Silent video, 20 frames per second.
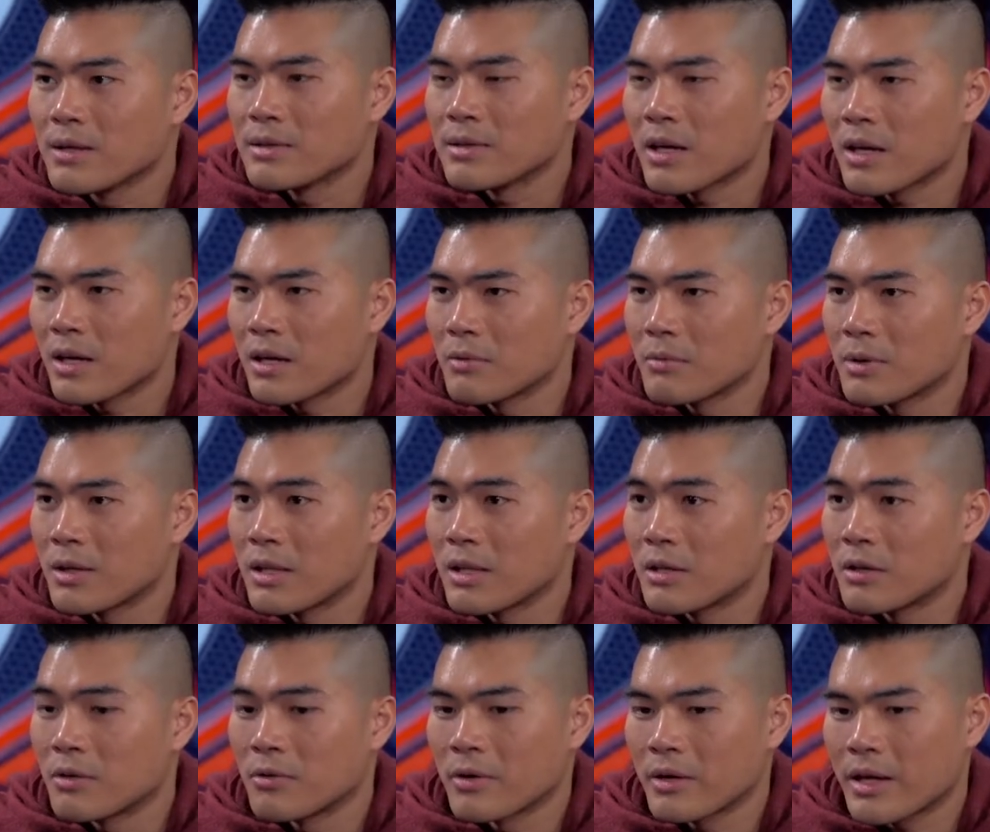that can really
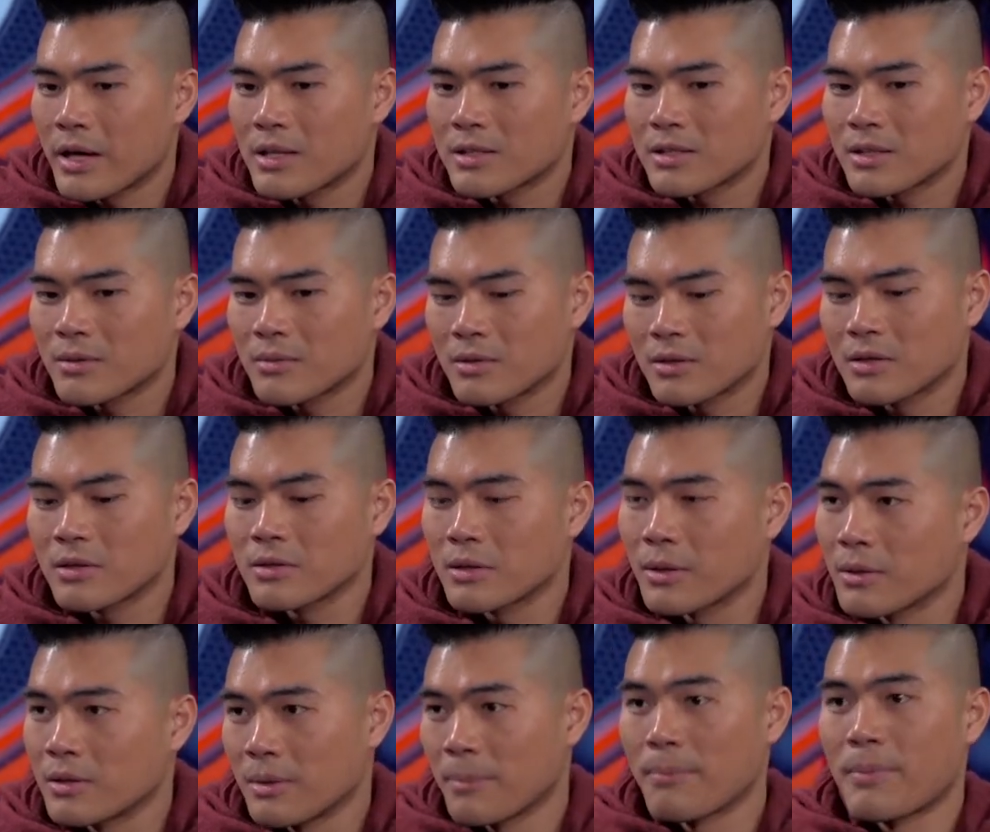go against the,
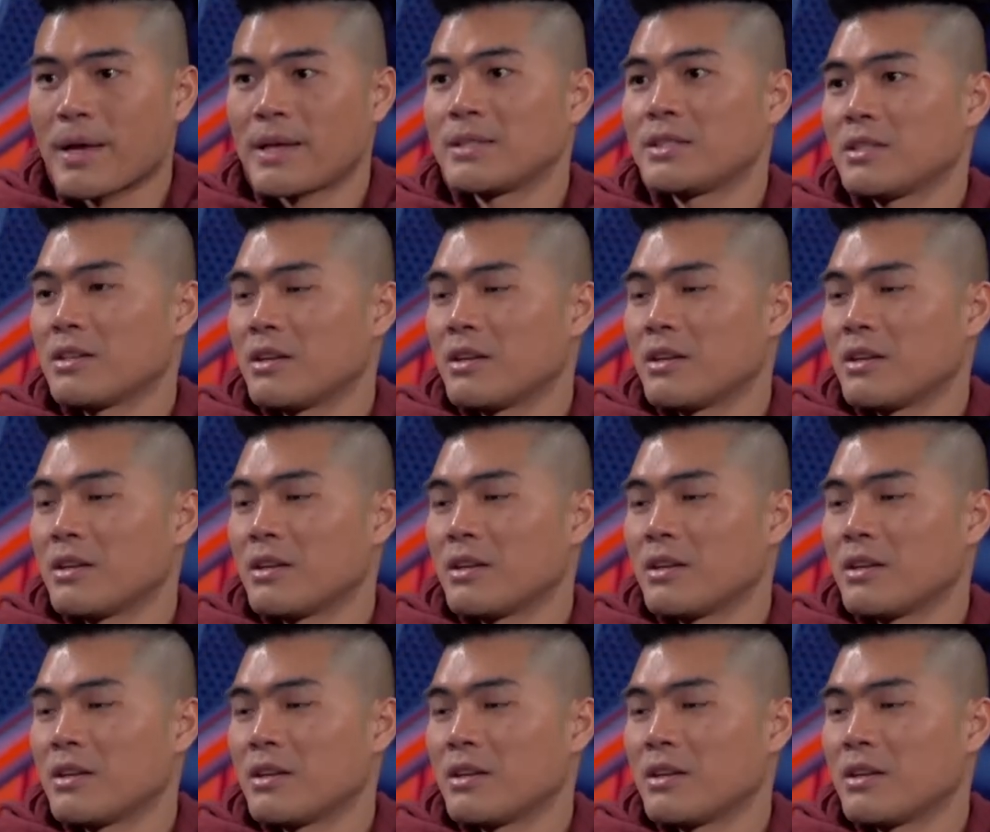the, the bench